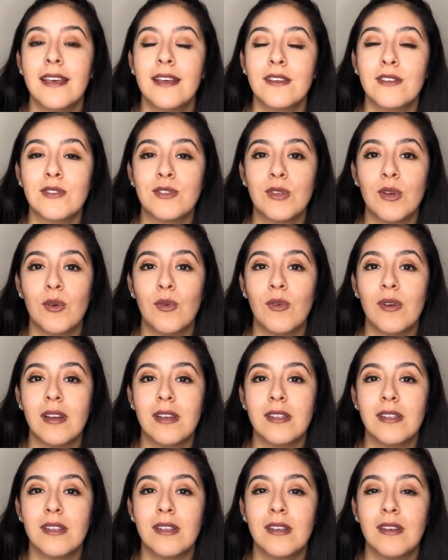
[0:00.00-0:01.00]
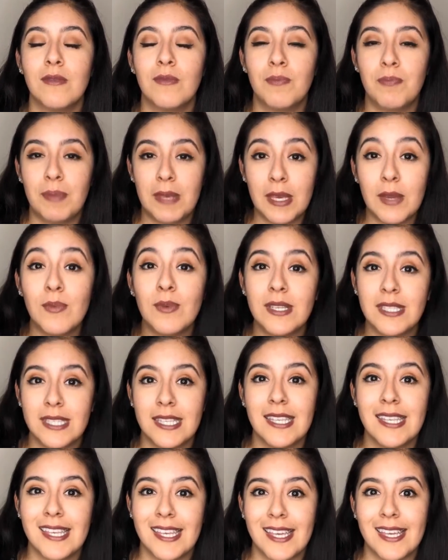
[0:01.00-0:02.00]
So be
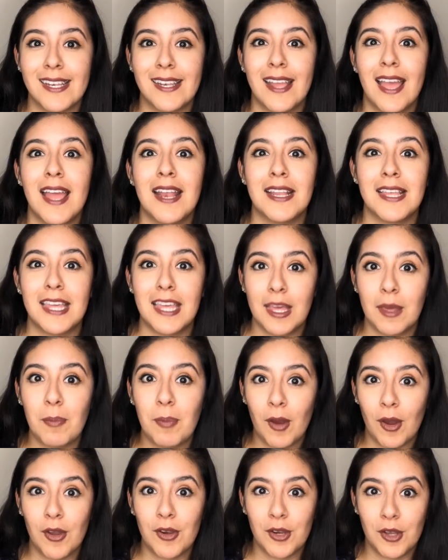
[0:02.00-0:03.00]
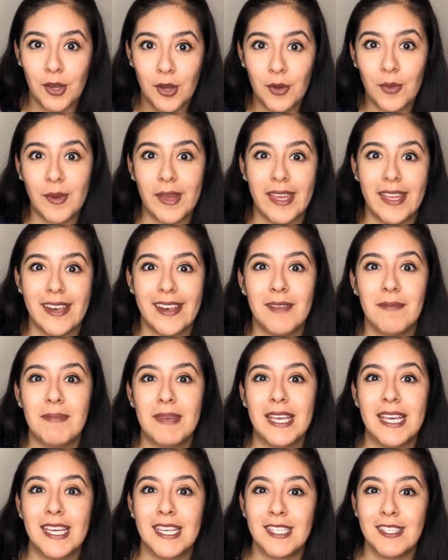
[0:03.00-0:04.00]
resilient and keep on going,
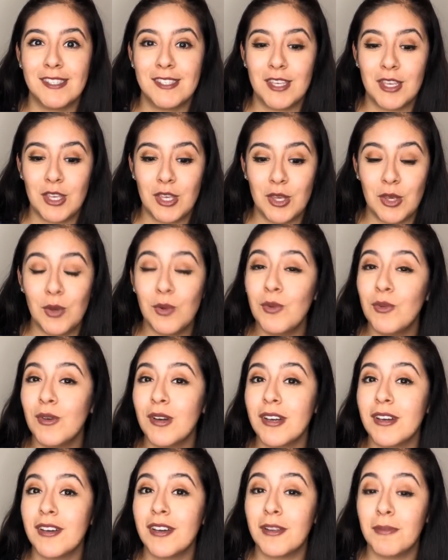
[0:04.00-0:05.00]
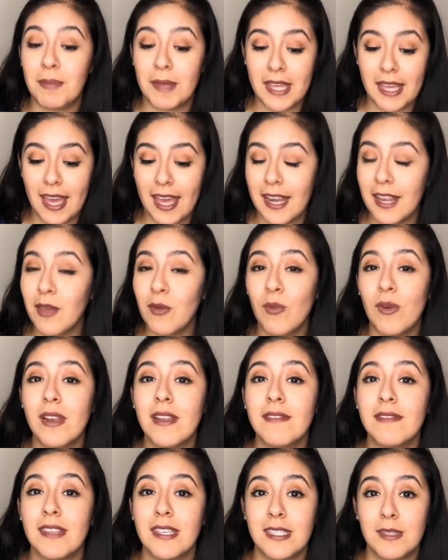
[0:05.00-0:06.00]
because you could be any one
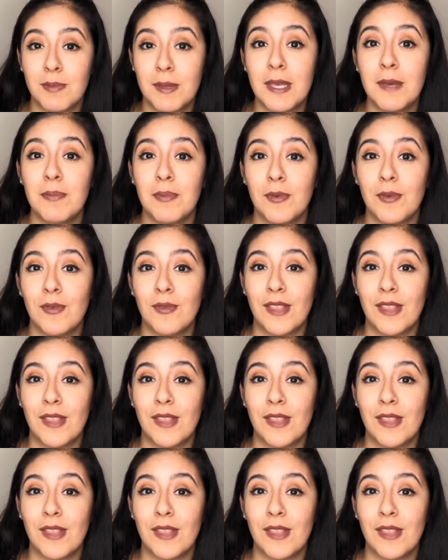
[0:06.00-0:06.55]
of these people.